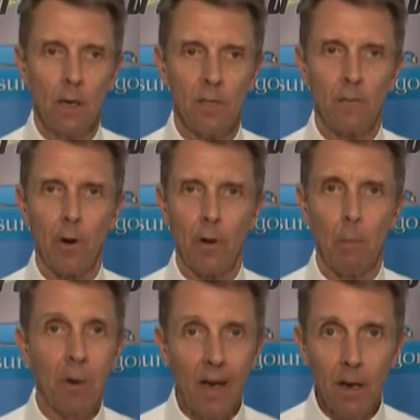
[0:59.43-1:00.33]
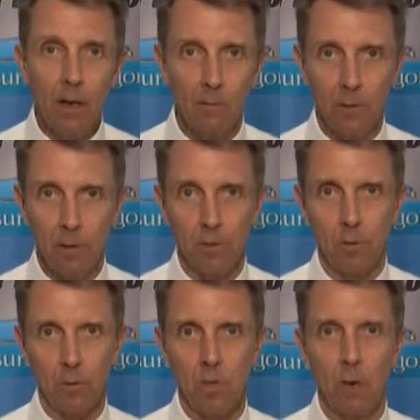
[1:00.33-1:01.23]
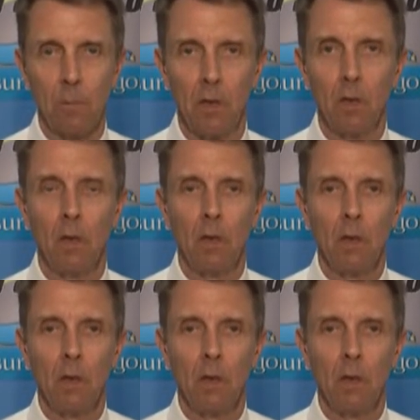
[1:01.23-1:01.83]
is a very competitive insurance company,